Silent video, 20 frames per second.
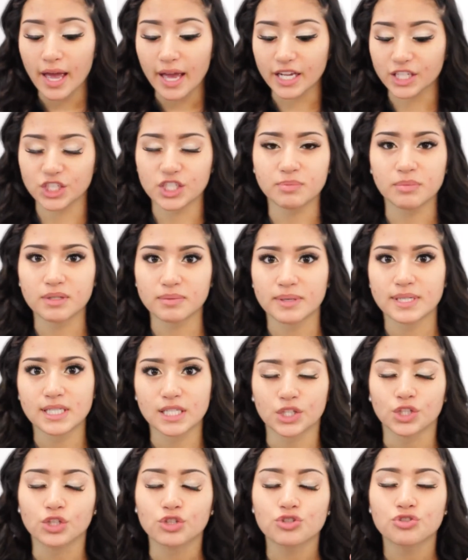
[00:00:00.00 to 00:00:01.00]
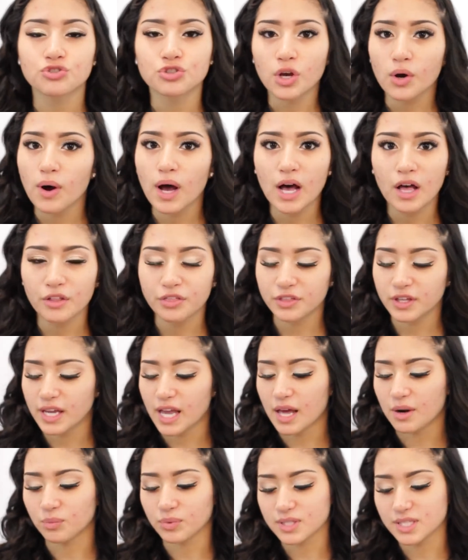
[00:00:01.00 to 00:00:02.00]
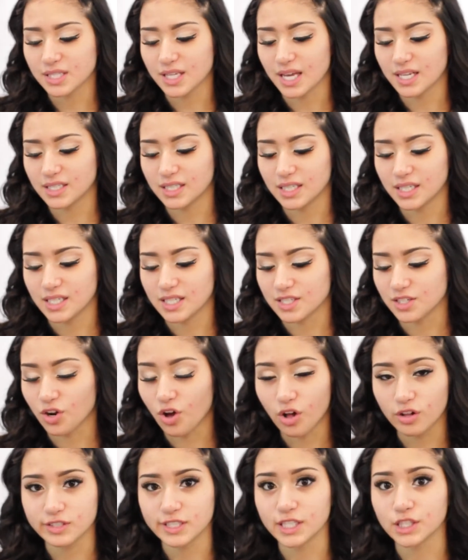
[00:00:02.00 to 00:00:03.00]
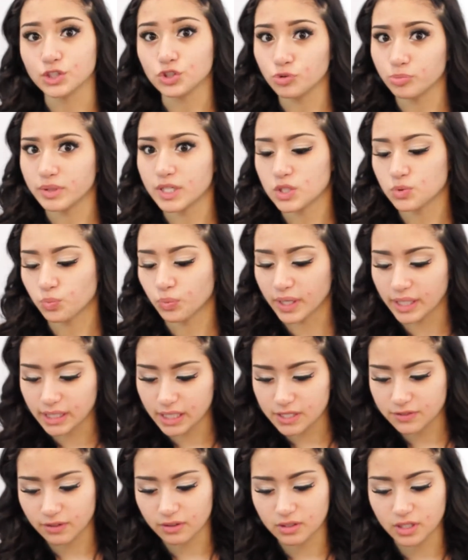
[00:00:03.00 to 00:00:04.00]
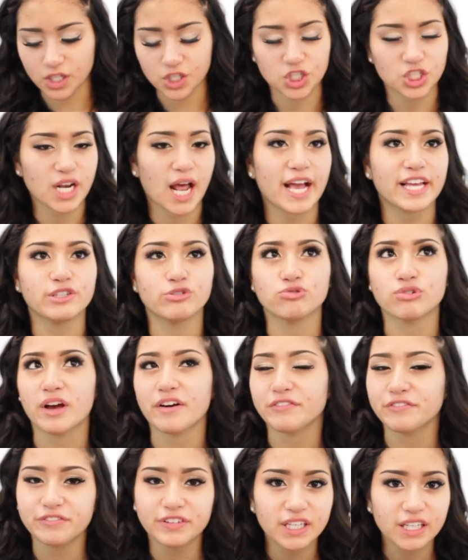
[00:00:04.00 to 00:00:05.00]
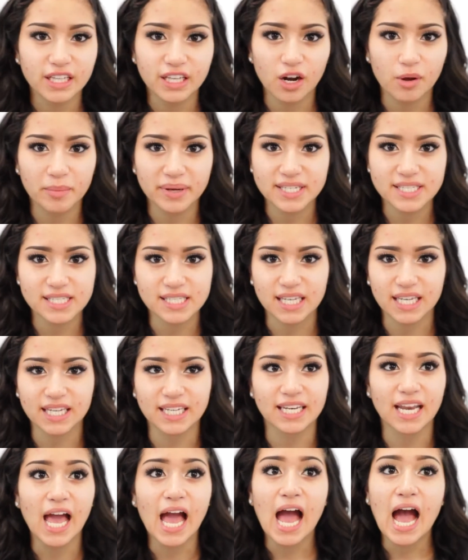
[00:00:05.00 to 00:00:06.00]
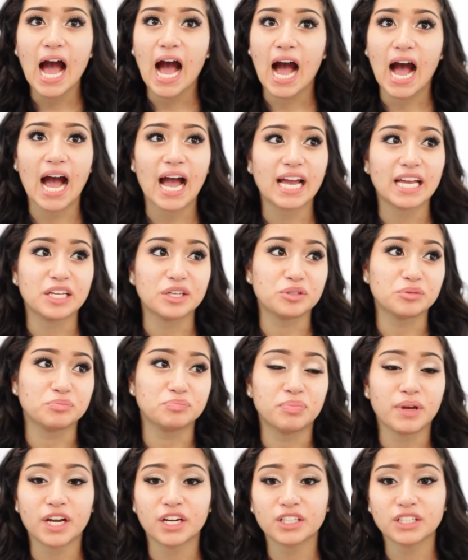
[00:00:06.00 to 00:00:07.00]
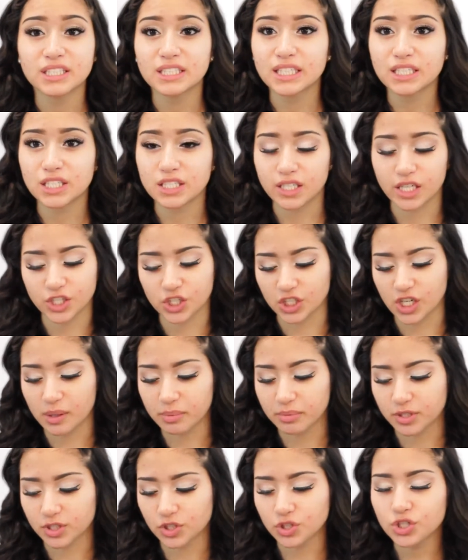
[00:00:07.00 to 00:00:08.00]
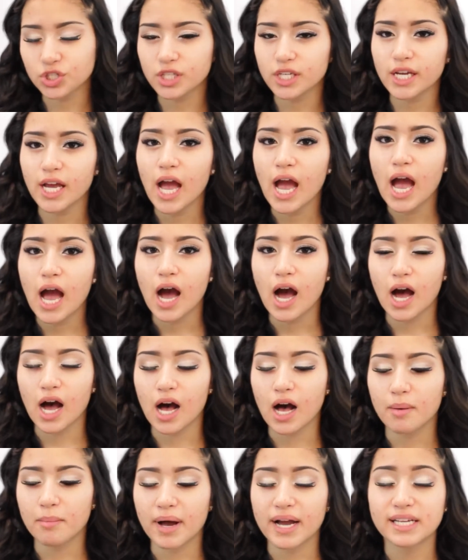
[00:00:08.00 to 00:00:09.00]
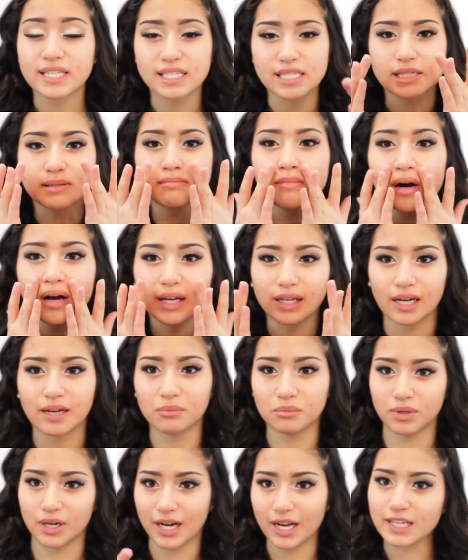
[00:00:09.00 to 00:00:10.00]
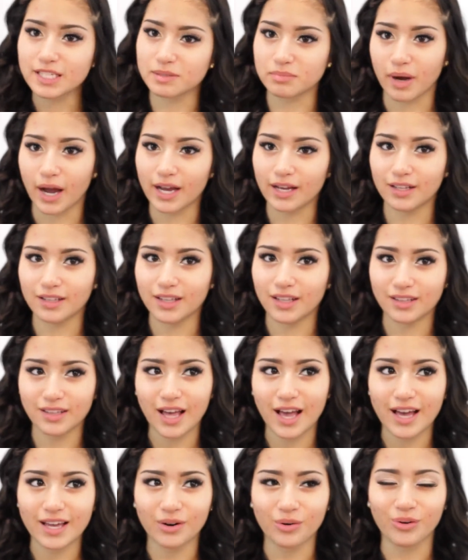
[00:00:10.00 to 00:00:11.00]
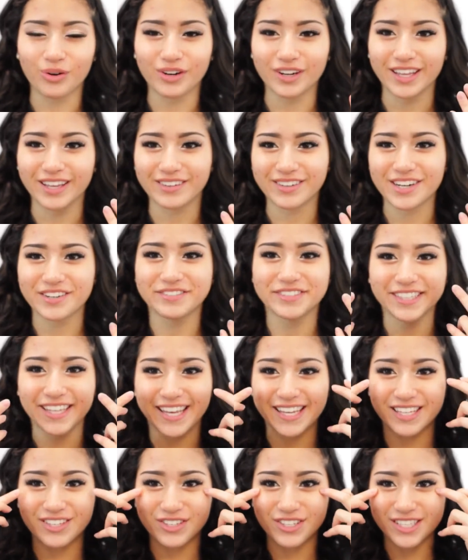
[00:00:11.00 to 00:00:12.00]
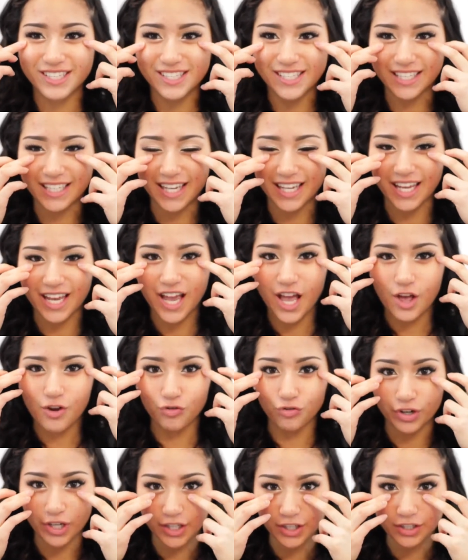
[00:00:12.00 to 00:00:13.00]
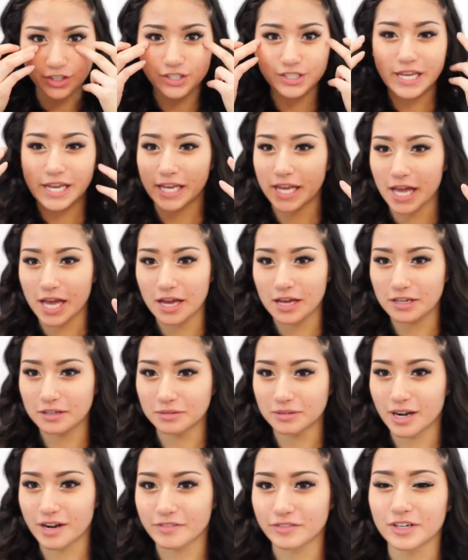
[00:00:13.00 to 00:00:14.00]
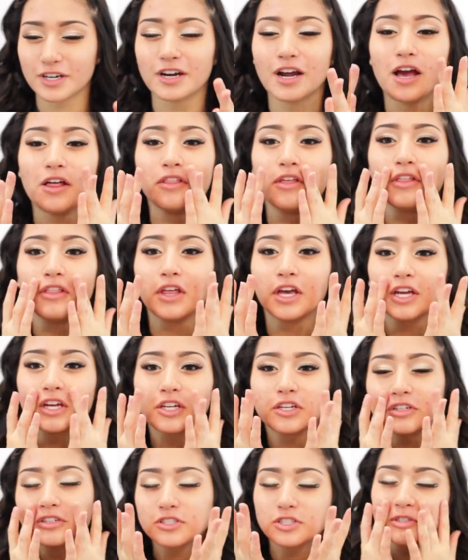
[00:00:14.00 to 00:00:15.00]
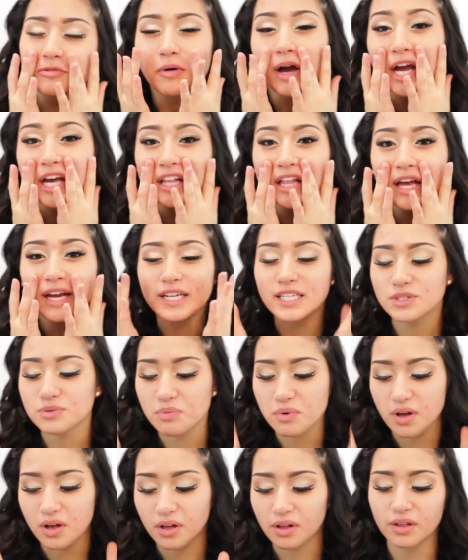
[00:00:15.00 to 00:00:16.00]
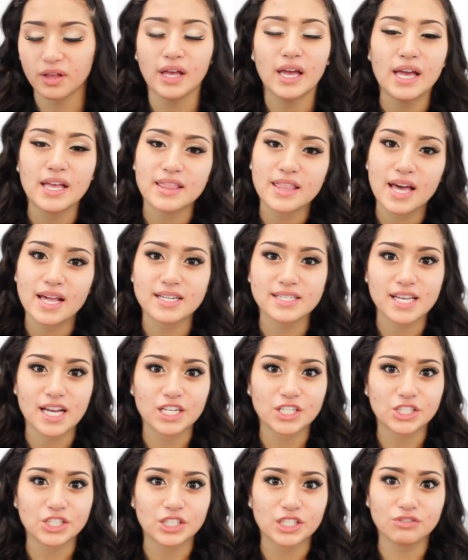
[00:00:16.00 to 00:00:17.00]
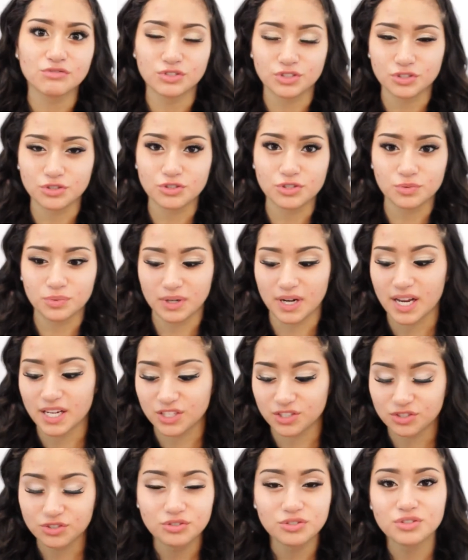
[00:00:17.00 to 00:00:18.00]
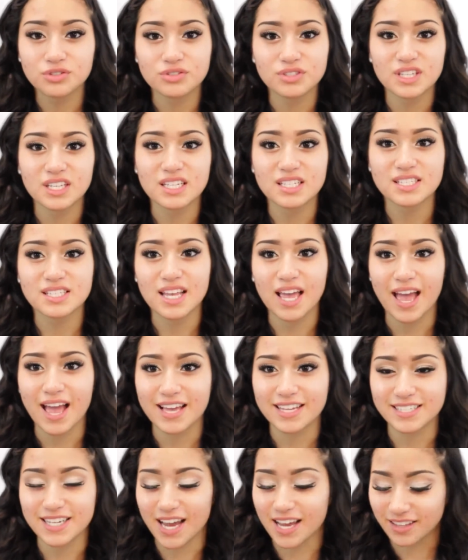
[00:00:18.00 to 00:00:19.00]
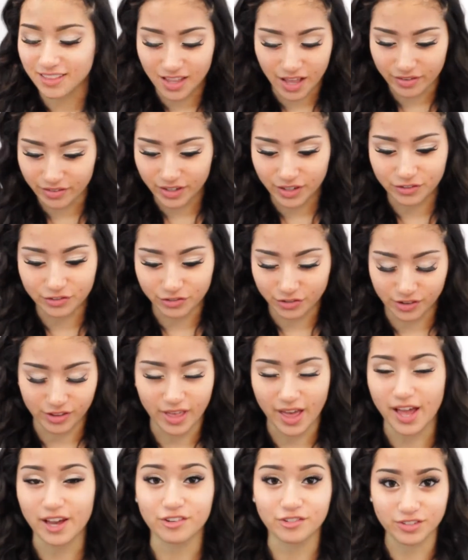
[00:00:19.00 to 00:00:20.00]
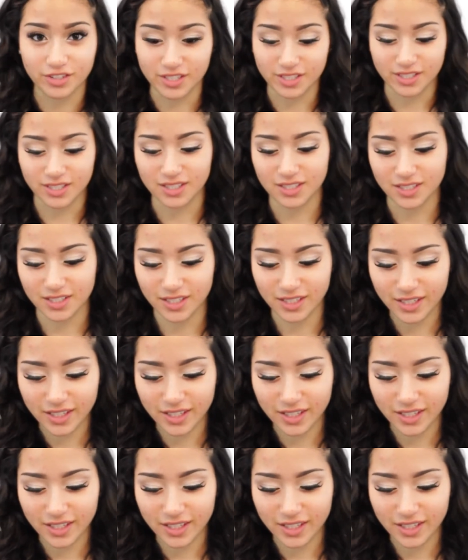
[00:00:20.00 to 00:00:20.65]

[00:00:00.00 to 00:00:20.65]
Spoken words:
It just makes my skin look so healthy, and once again, it is an all-day luminous weightless foundation. I do not feel it on my skin. I barely need to touch it up, because usually, when I smile a lot, or like whatever, like you could see like wrinkles I get, whatever, and then like smile lines. Well, that is actually reduced when I do use this, and I love it for that reason.